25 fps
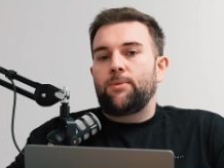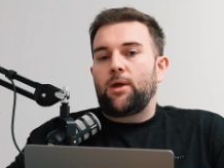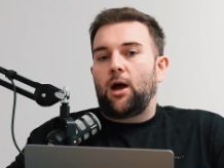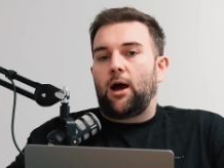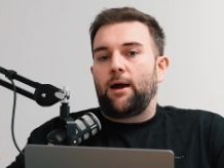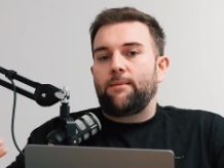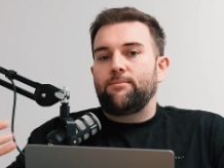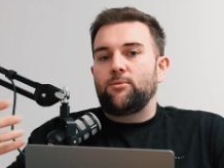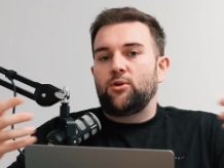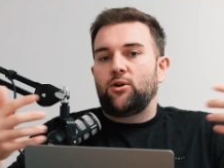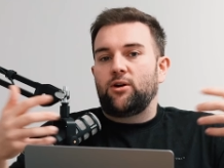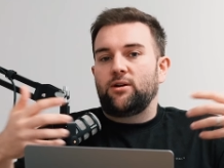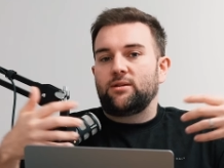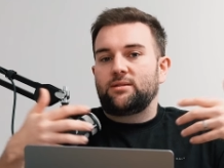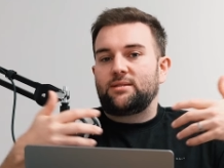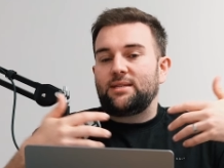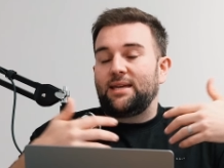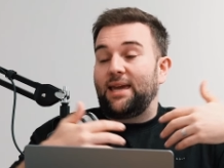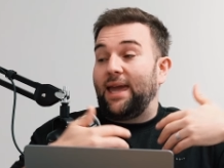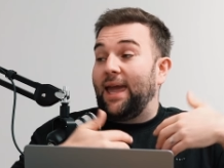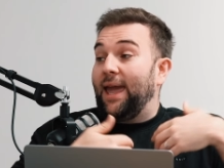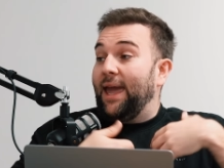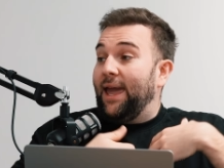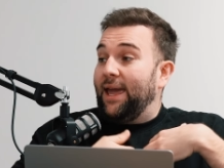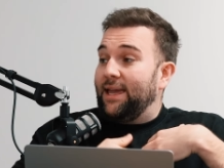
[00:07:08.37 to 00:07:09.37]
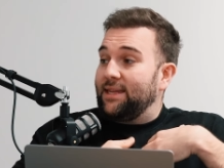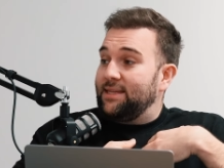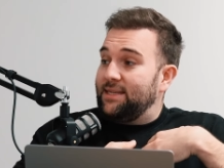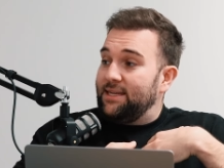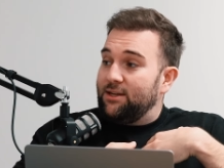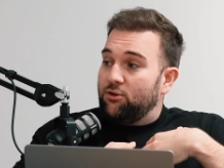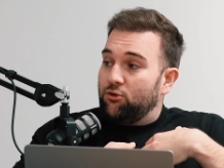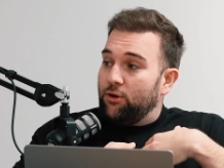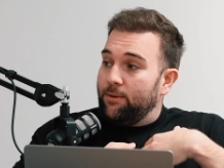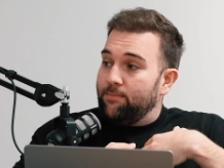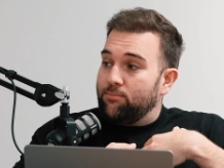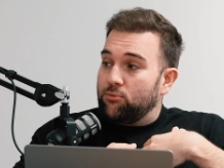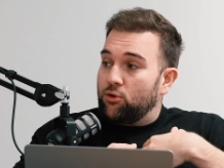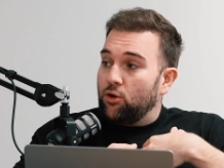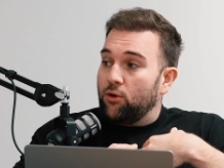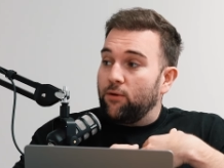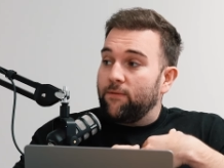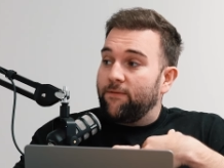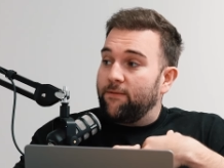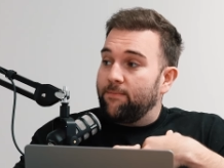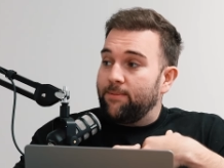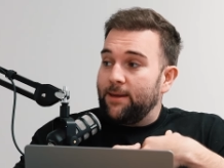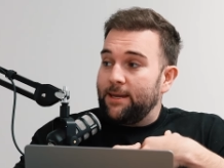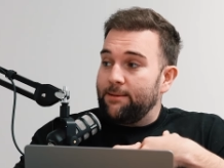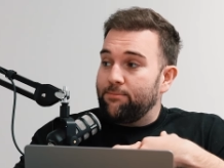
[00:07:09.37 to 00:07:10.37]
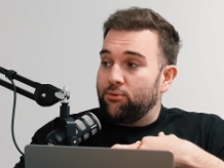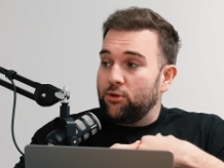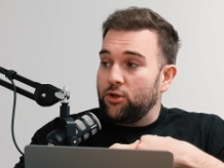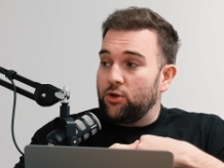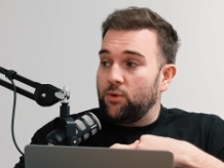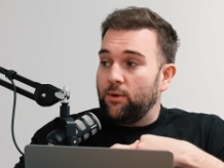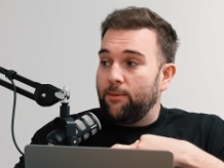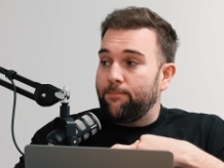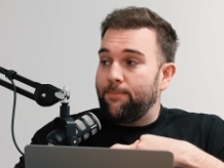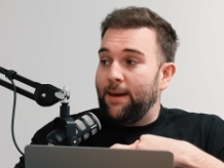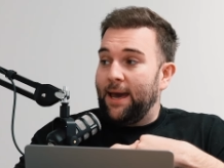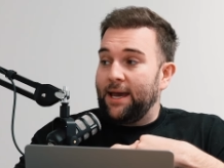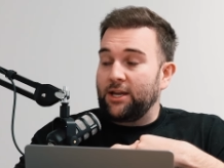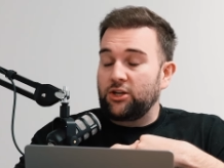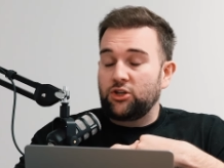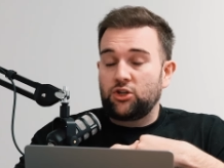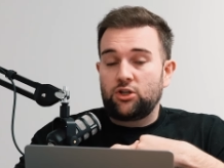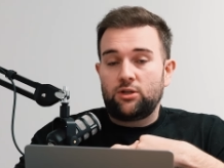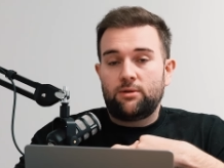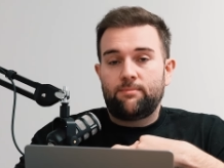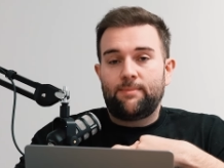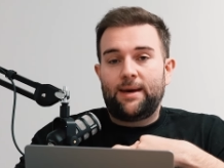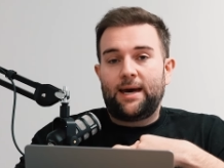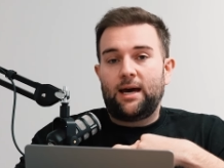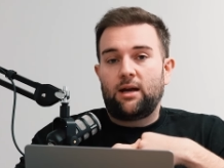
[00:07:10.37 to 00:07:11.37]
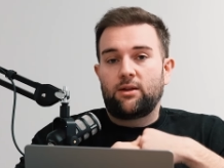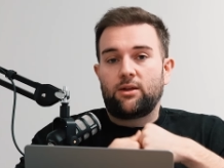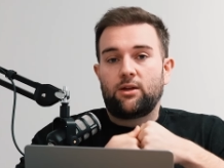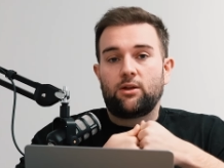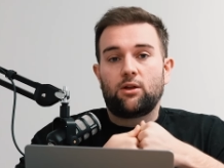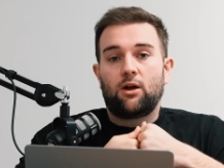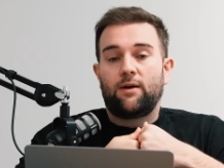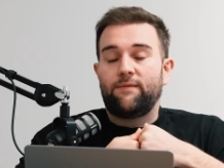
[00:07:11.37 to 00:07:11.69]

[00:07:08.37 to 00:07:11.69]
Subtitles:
I'm not anti-crypto for people who are passionate about it.